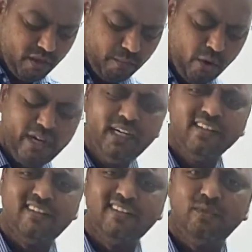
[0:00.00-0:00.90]
More
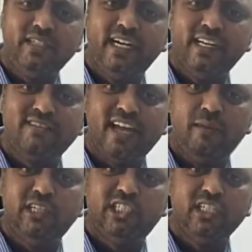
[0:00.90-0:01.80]
industries would get
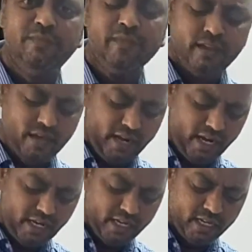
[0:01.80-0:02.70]
established
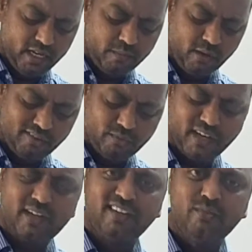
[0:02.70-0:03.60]
and uh, most
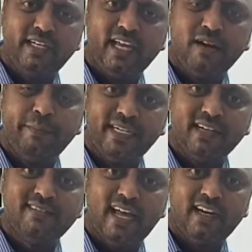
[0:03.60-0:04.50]
workers would earn
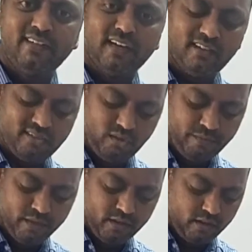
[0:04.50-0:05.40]
better salaries also
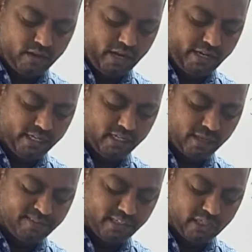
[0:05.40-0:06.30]
and
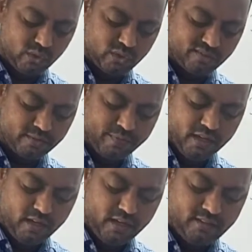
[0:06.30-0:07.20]
incomes in due course.
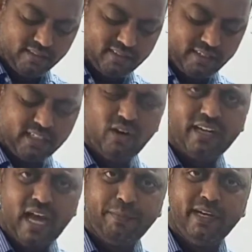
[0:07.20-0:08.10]
Uh, this uh, did
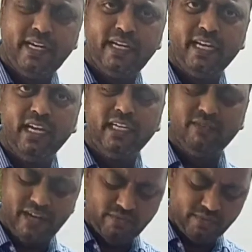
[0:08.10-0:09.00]
not happen in India
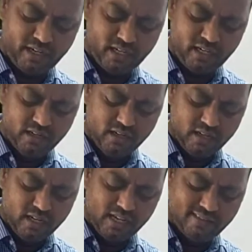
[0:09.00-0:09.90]
even after
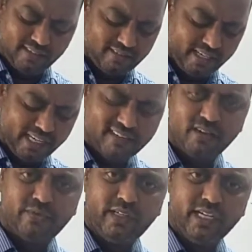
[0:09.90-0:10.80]
uh, six decades
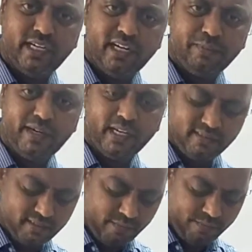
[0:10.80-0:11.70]
of Indian independence.